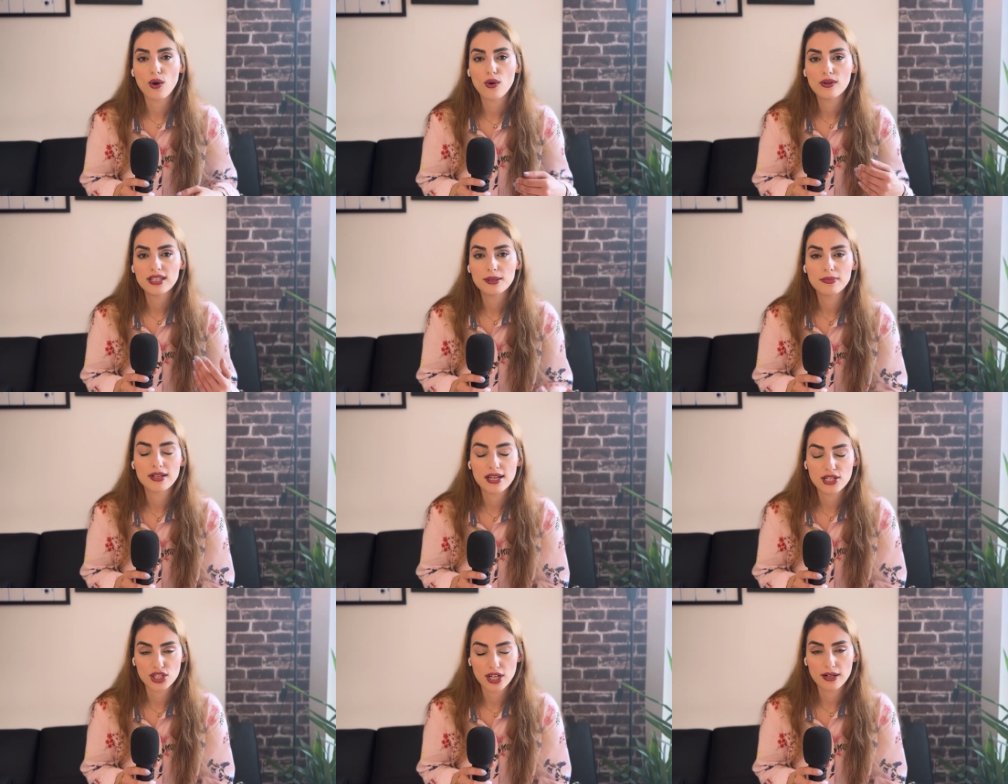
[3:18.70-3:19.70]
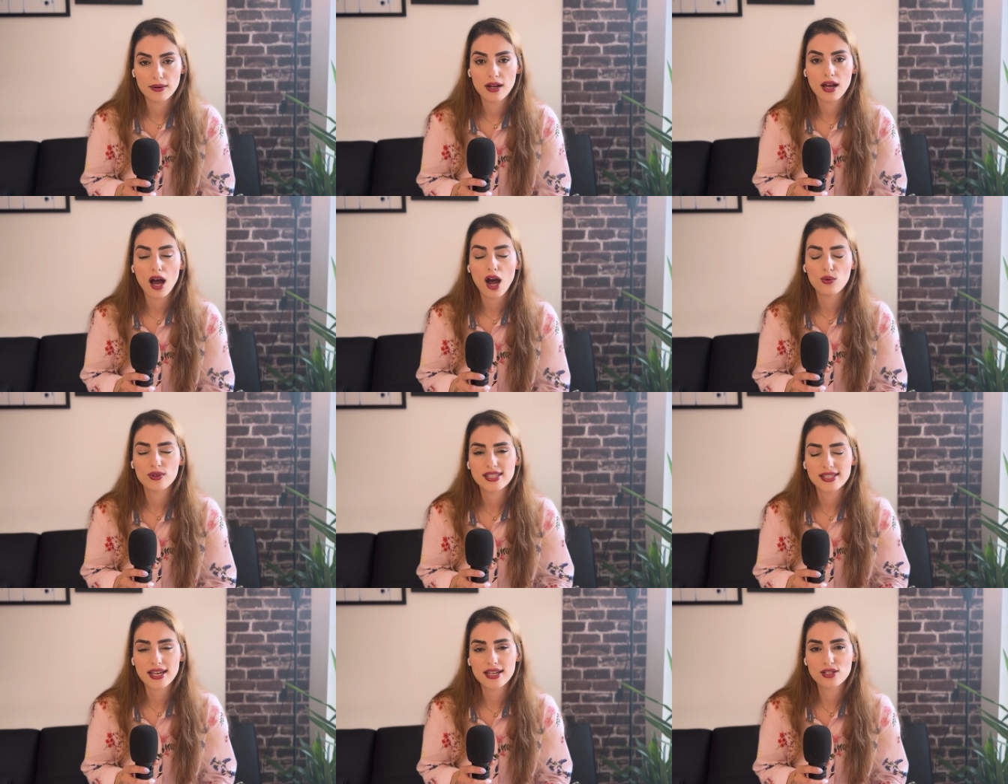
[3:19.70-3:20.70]
only pleasure. I would
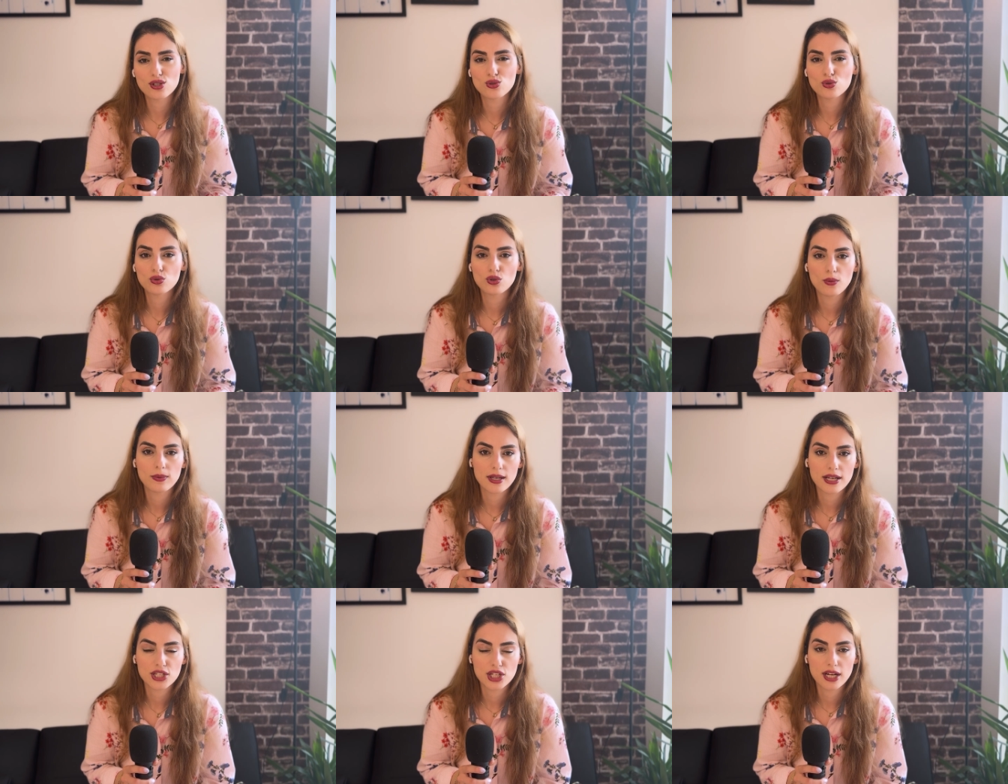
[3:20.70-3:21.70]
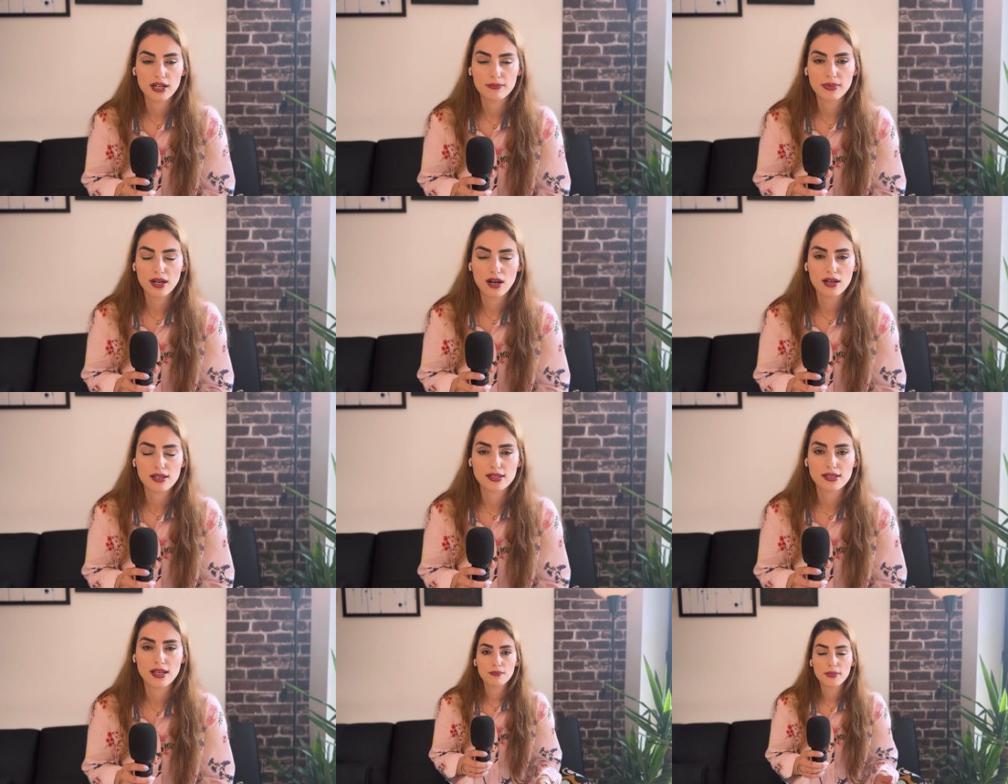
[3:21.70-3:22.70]
say pseudo pleasure,
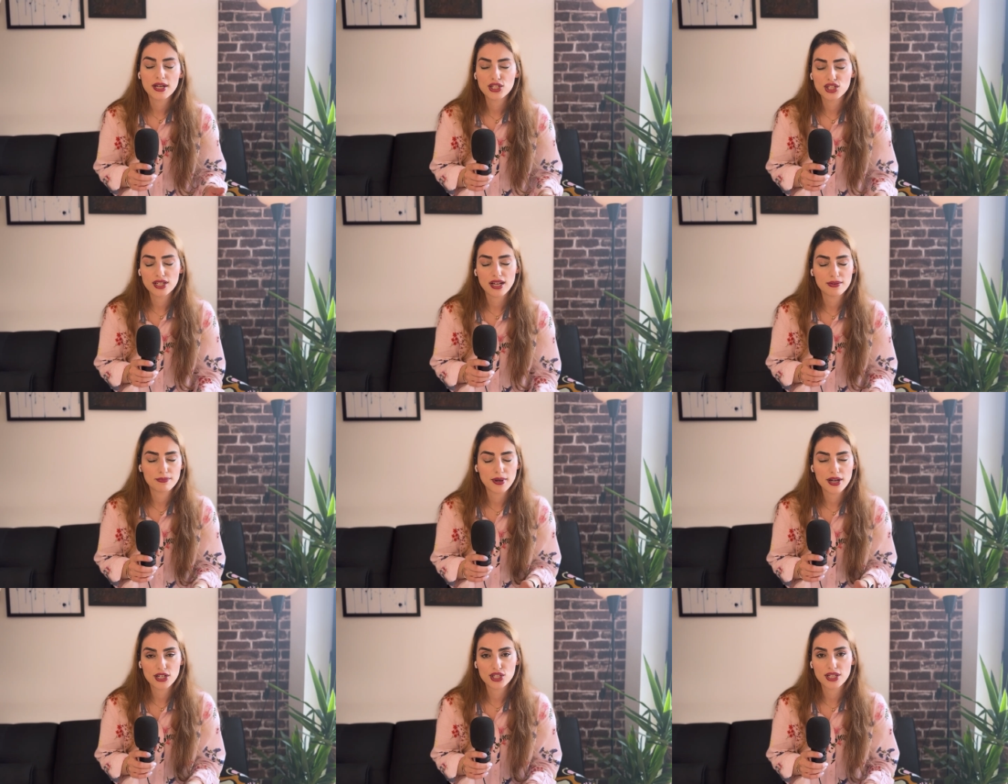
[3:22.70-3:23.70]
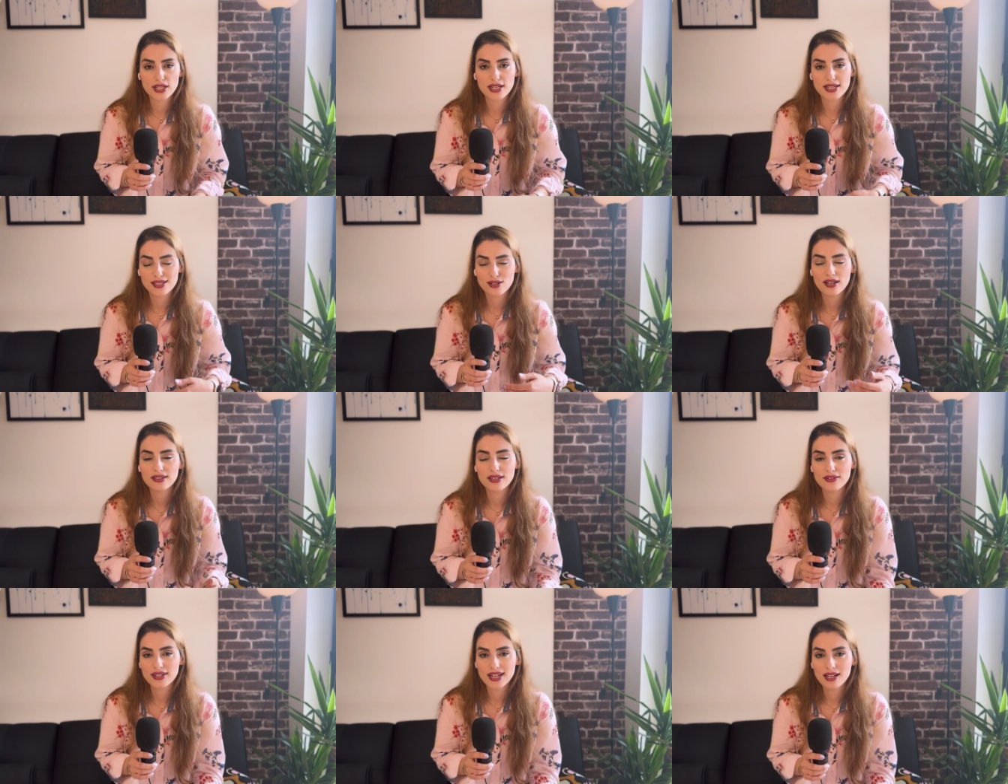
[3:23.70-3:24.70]
because binging and purging is not
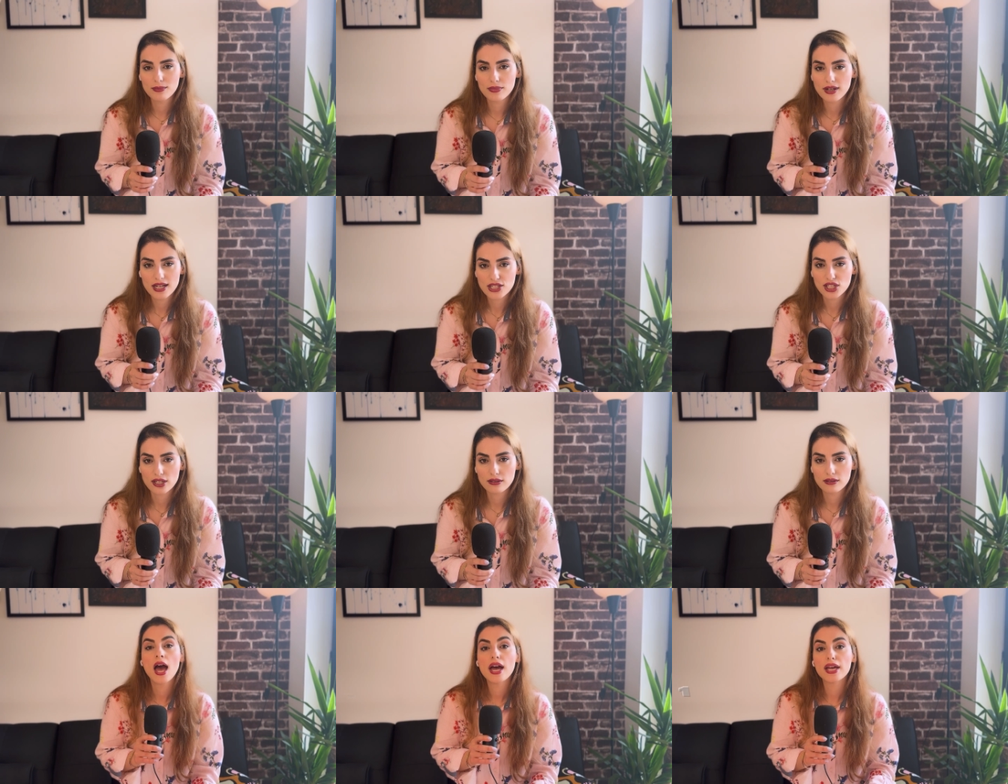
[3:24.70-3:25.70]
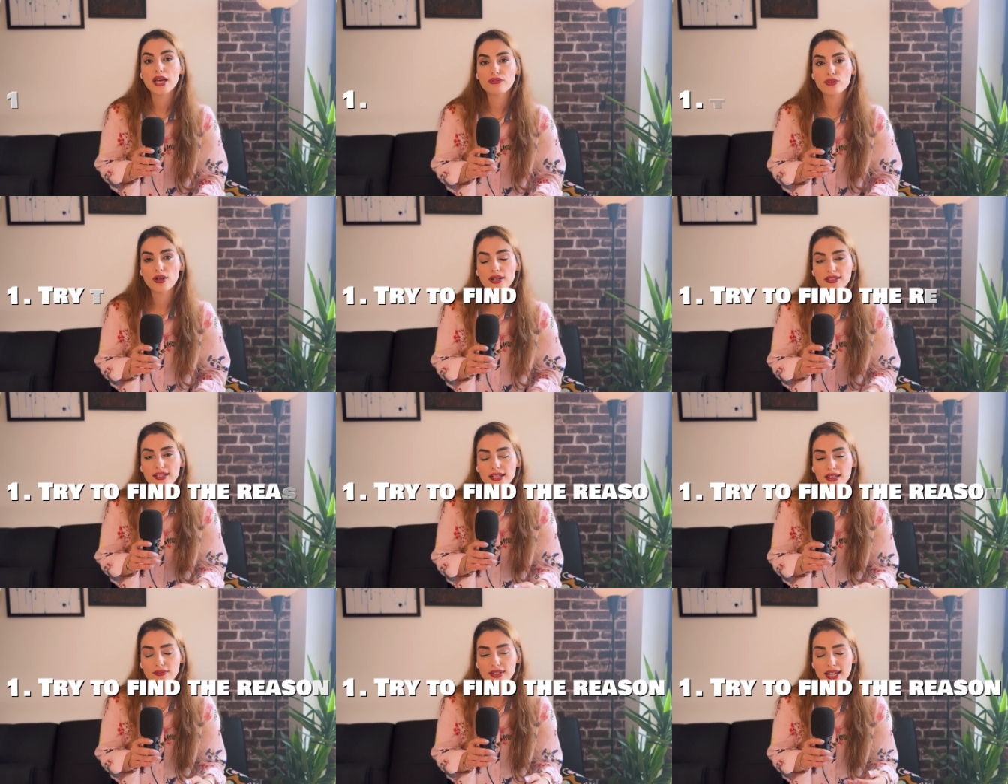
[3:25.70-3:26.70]
a real pleasure. If you are
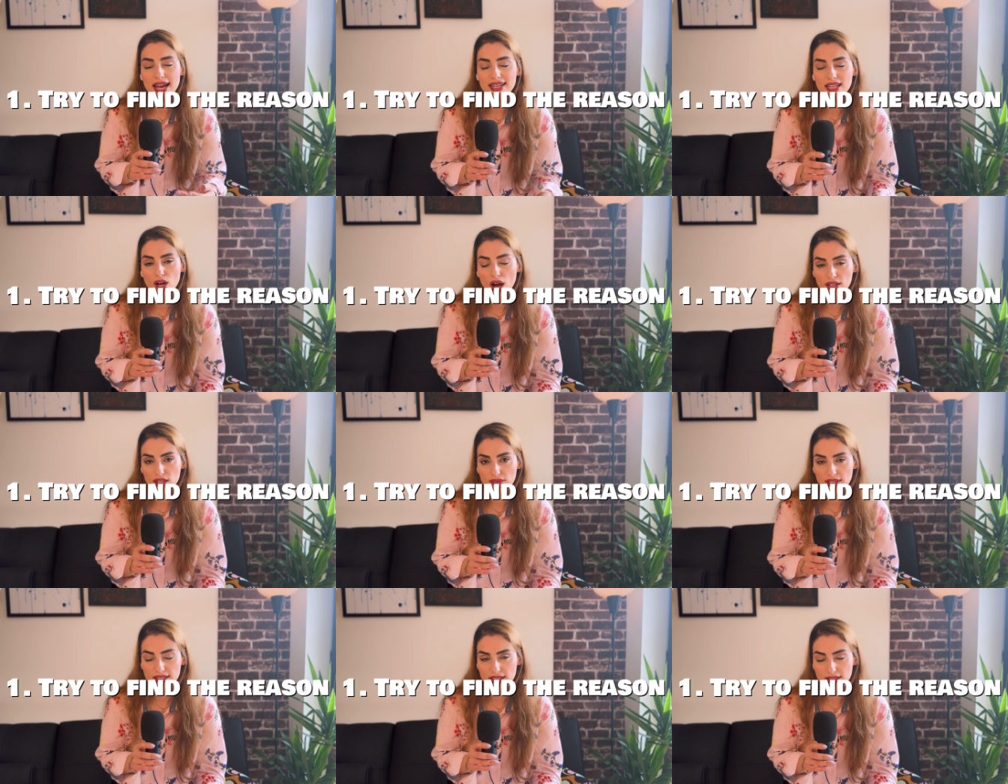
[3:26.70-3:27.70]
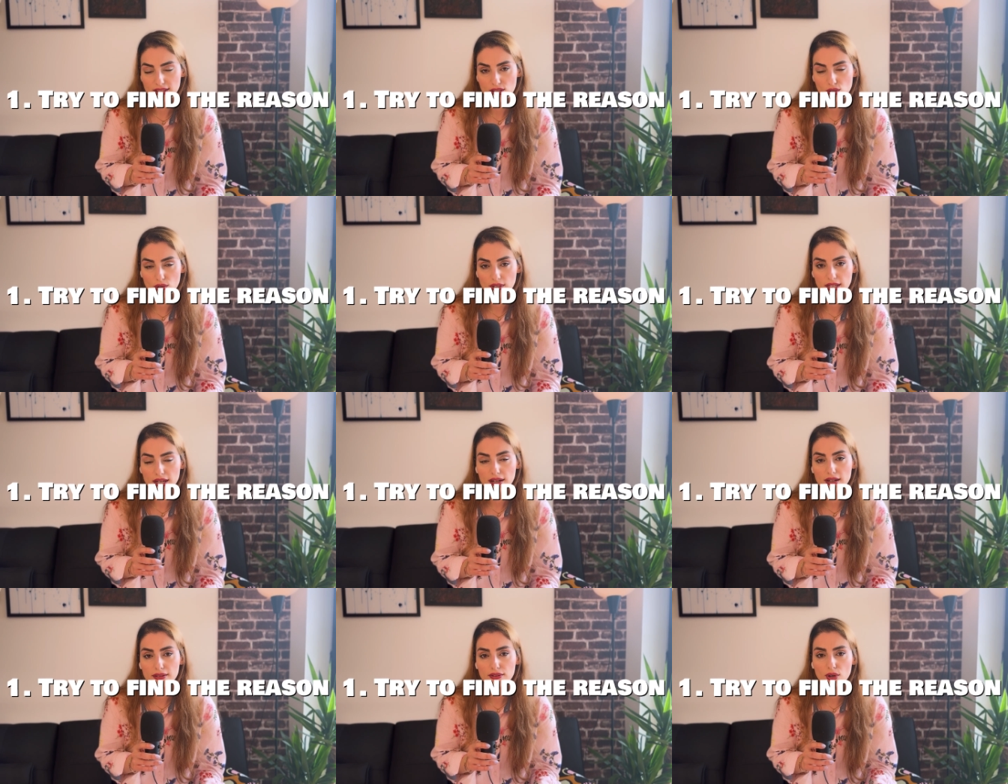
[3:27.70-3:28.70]
dealing with any kind of eating
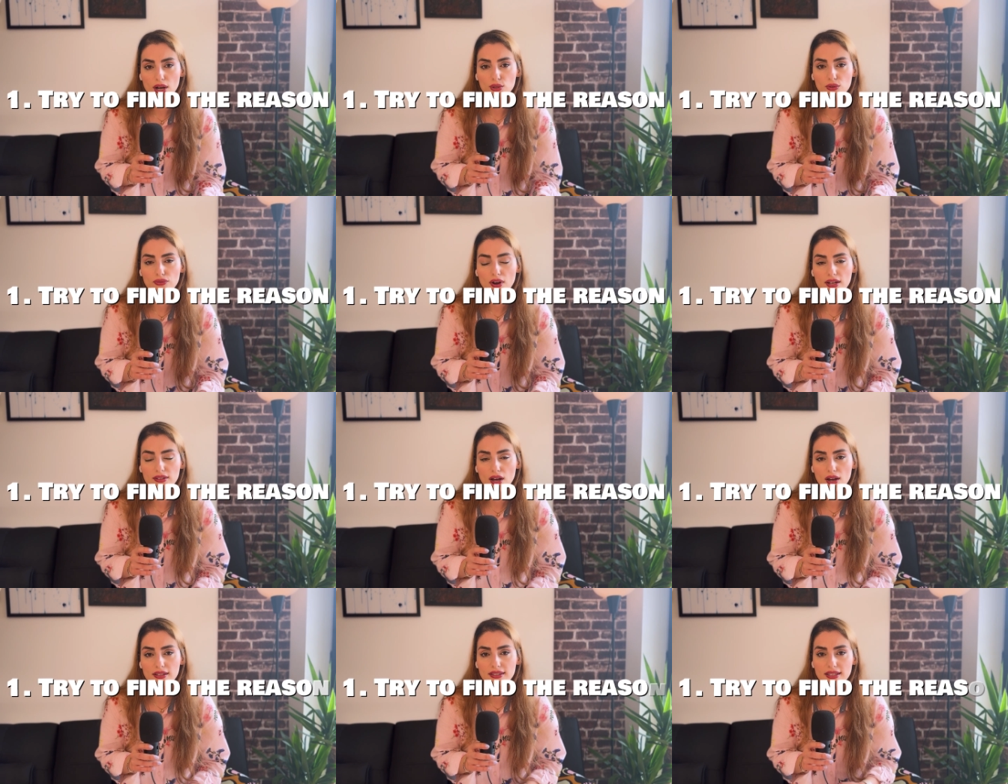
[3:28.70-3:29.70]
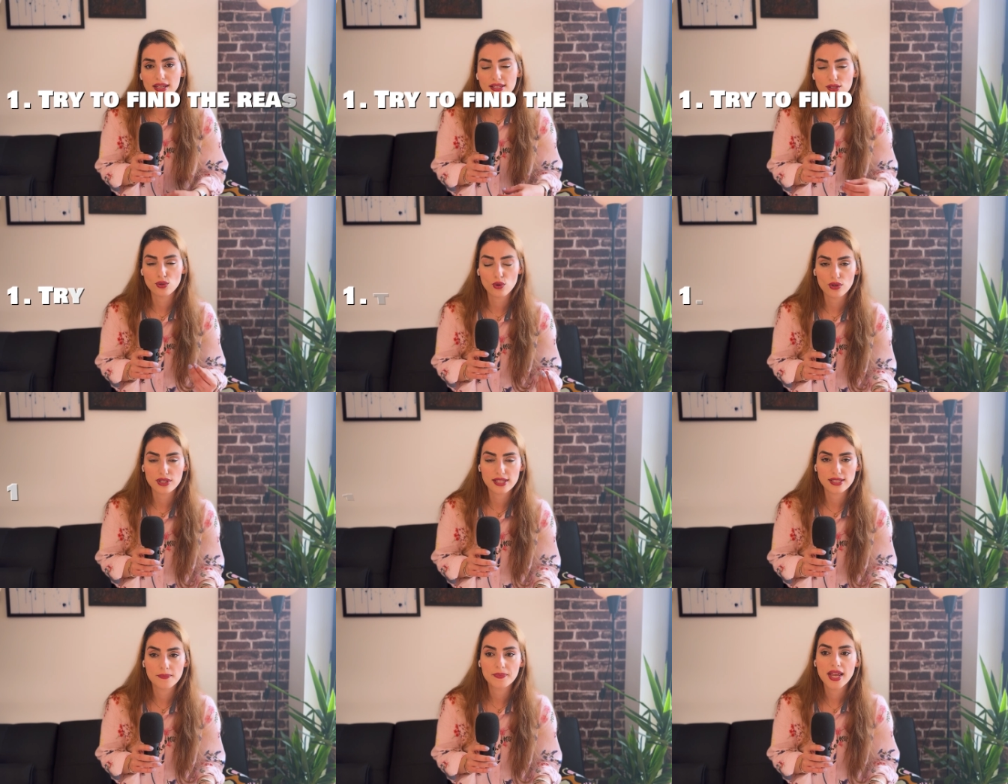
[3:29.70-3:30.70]
disorder, try to find out the
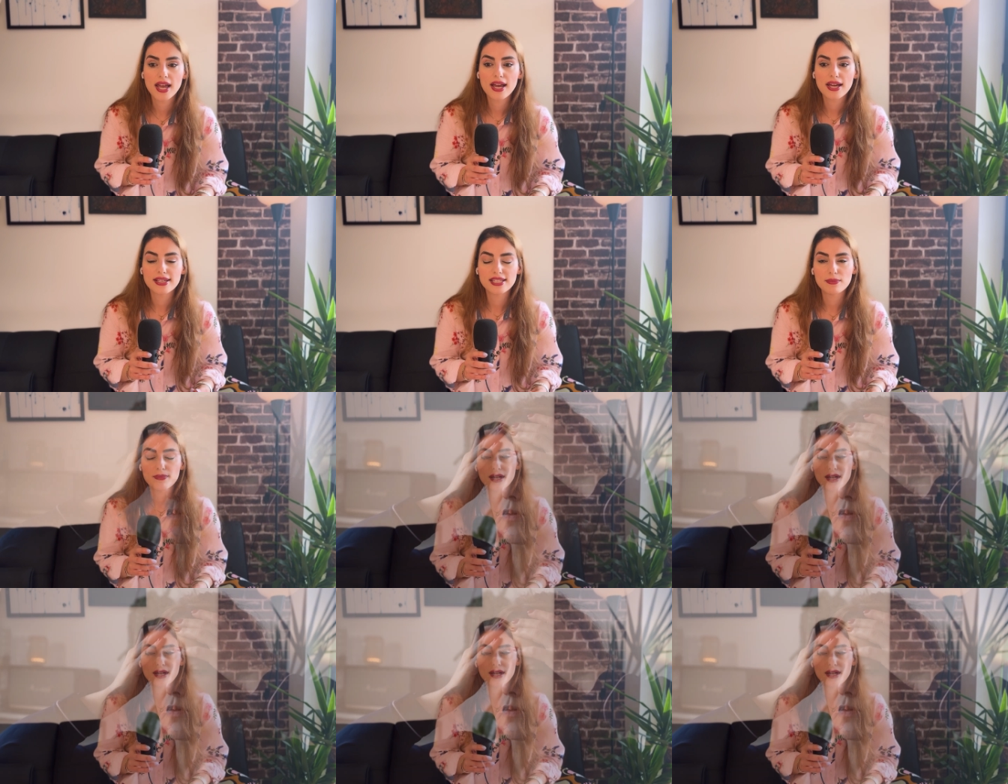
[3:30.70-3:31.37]
source. Is it